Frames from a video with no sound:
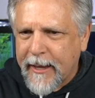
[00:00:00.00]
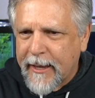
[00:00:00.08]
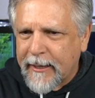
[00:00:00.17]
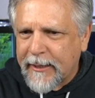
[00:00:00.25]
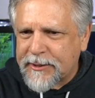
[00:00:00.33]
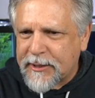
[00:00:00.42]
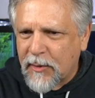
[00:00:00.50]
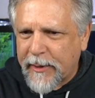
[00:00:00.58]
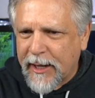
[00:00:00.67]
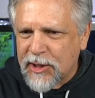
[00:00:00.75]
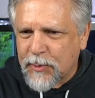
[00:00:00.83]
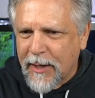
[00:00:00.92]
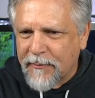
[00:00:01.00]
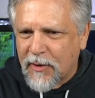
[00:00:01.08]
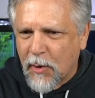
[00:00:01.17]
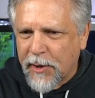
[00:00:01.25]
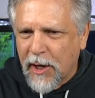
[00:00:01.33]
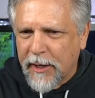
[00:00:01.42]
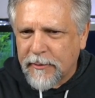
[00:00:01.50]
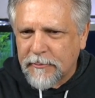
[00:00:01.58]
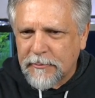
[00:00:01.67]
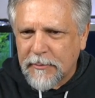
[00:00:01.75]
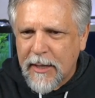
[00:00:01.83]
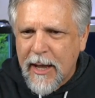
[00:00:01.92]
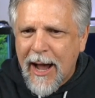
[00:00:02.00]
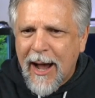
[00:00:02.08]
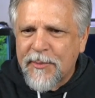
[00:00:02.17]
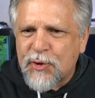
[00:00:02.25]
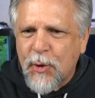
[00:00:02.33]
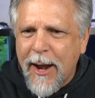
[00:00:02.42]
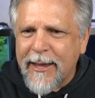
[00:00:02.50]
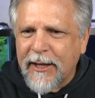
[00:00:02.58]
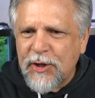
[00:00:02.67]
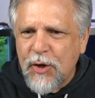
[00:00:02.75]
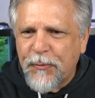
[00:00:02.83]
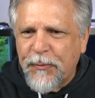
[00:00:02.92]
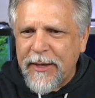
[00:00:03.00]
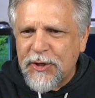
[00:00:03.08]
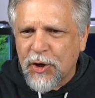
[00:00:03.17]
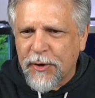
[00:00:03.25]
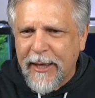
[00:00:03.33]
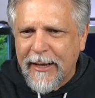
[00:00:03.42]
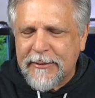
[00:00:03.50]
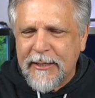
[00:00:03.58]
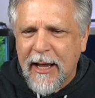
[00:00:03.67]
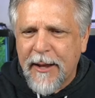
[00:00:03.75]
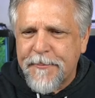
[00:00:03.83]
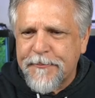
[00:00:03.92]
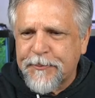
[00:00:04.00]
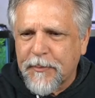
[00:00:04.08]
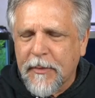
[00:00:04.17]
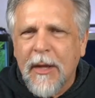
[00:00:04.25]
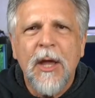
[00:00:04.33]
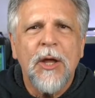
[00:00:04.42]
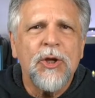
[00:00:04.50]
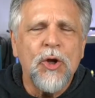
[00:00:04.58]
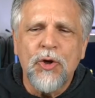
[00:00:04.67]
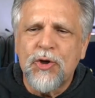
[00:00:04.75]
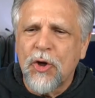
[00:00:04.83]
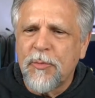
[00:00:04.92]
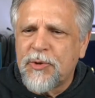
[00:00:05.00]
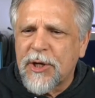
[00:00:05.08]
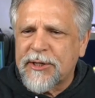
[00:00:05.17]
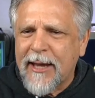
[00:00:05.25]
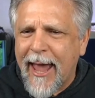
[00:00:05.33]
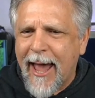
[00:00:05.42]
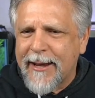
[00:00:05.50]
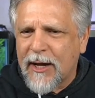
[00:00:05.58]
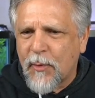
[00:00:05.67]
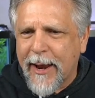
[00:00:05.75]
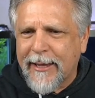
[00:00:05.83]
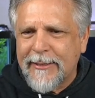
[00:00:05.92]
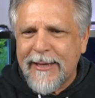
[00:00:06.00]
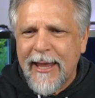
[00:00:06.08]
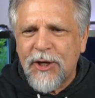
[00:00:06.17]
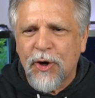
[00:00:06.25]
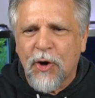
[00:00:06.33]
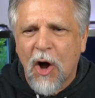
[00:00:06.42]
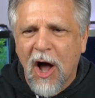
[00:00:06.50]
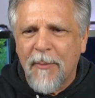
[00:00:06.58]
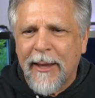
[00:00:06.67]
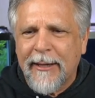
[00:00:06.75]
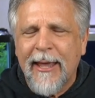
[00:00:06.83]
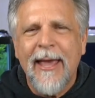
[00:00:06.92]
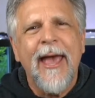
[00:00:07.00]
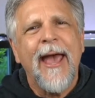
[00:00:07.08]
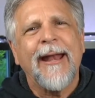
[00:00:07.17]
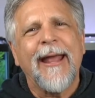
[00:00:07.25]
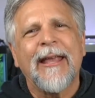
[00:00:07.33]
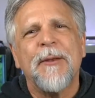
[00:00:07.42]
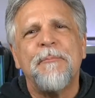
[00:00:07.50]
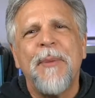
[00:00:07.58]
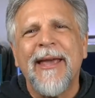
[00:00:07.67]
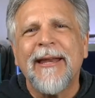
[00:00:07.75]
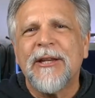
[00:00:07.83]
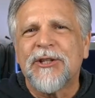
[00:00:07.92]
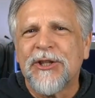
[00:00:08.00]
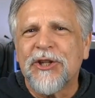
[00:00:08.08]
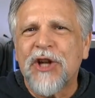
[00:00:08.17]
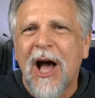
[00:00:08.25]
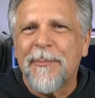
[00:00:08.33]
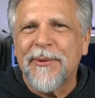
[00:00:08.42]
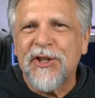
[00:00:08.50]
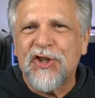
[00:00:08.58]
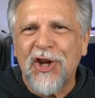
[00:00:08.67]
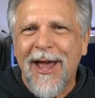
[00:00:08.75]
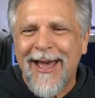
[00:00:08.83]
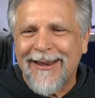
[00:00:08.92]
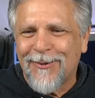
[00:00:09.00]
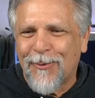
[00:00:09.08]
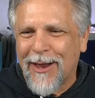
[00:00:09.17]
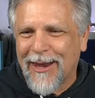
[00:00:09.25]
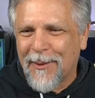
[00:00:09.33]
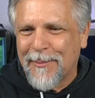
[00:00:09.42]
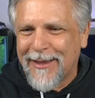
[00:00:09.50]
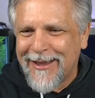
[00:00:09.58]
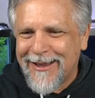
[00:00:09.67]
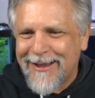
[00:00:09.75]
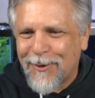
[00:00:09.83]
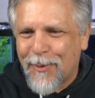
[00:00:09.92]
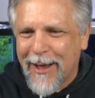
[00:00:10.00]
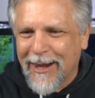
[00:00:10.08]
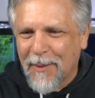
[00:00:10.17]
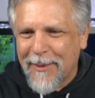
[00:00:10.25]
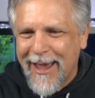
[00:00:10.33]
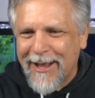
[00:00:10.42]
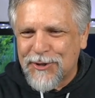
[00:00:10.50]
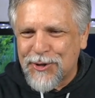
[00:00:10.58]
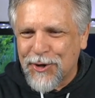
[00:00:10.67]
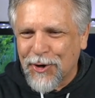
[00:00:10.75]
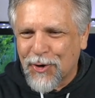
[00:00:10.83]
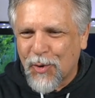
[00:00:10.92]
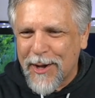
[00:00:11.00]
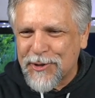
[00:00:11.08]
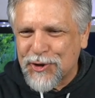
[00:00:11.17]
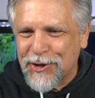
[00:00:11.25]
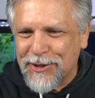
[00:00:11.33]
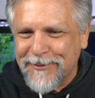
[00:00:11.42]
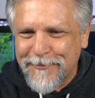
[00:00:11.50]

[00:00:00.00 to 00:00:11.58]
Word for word: Let's see what else we have going on. I'm trying a new feature that um, YouTube just added where I can take your comment and I can pin it to the top of the chat while I'm while I'm answering your question.